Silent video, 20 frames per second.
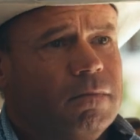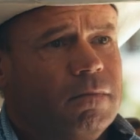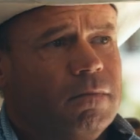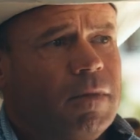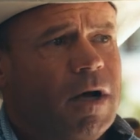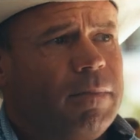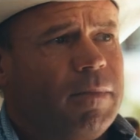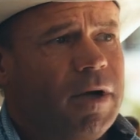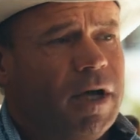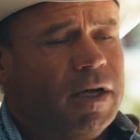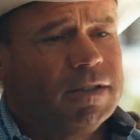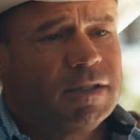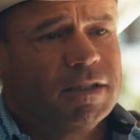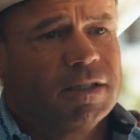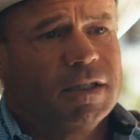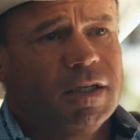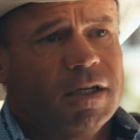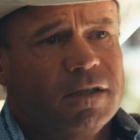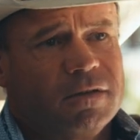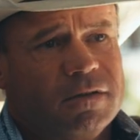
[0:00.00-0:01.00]
My
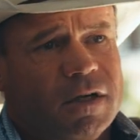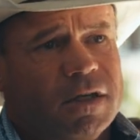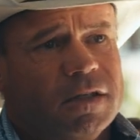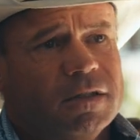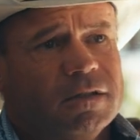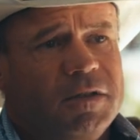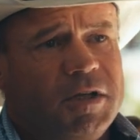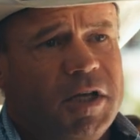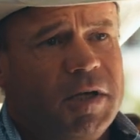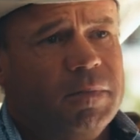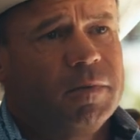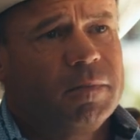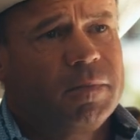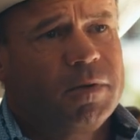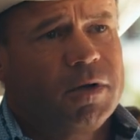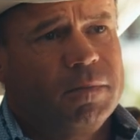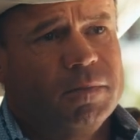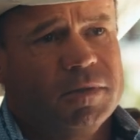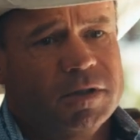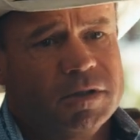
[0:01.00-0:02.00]
mindset, I try to keep it
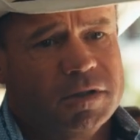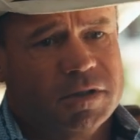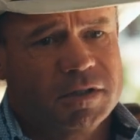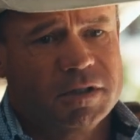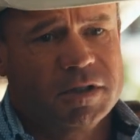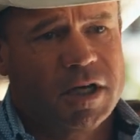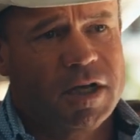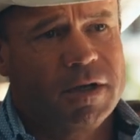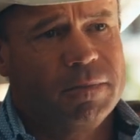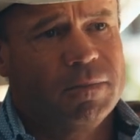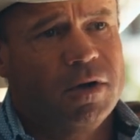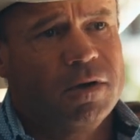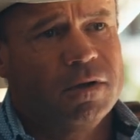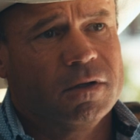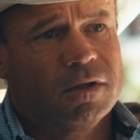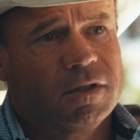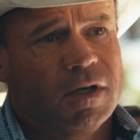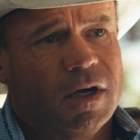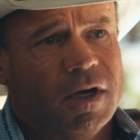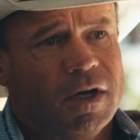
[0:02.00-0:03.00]
pretty much the same
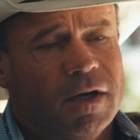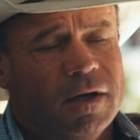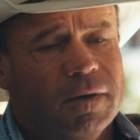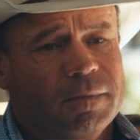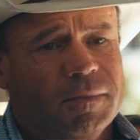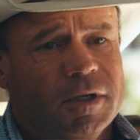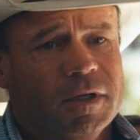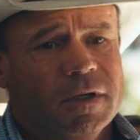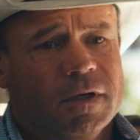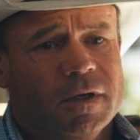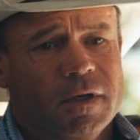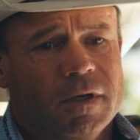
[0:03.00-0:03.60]
all the time. And